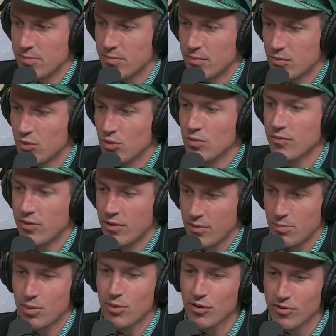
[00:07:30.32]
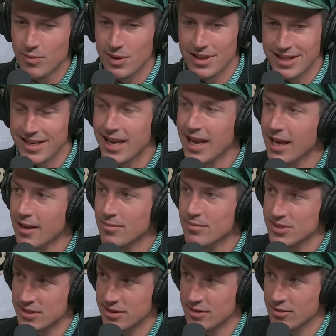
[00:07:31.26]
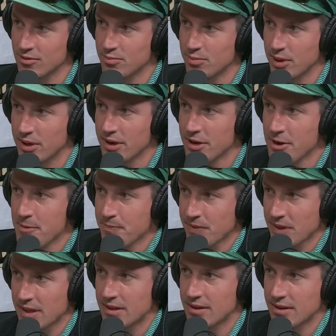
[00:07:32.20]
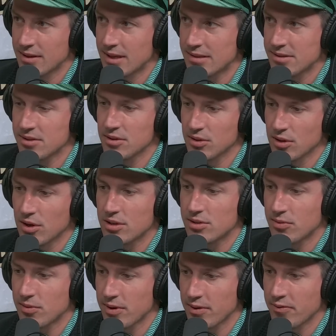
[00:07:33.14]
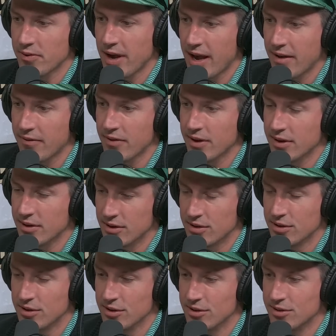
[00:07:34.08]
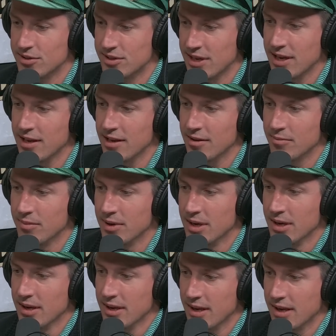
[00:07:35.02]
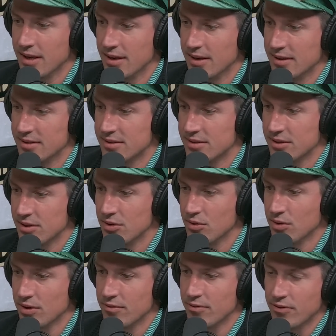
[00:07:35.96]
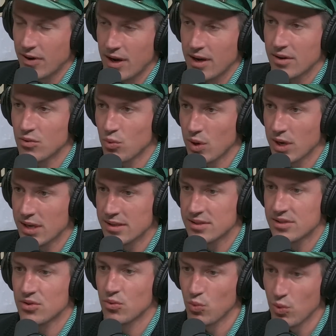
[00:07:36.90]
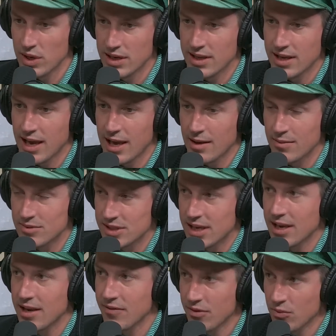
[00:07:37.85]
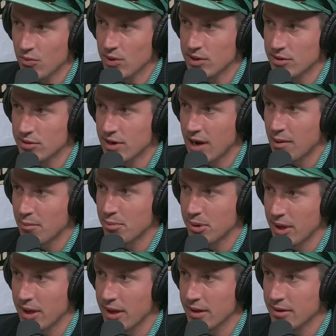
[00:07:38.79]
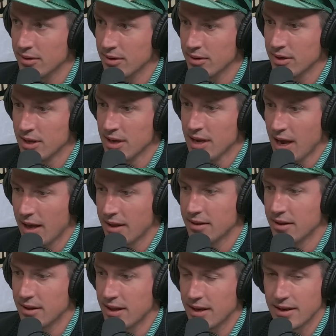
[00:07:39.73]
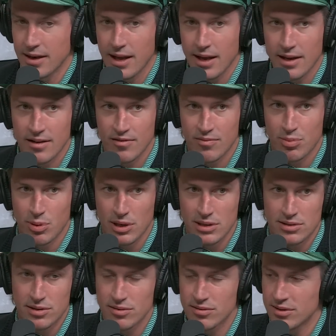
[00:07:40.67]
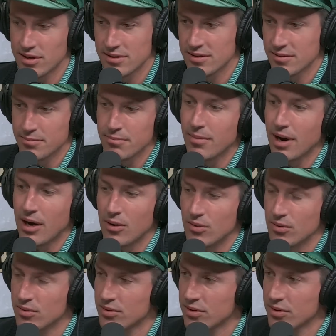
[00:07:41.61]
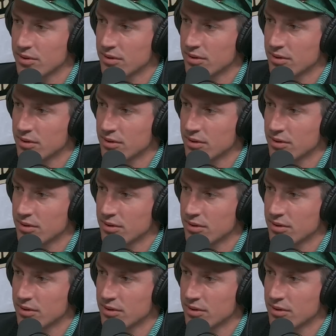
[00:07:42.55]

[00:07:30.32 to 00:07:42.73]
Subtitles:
room for improvement in the game still, but that's the luxury of having a good team is you can find ways to win games even when you're not playing good, and then that negative pressure doesn't mount.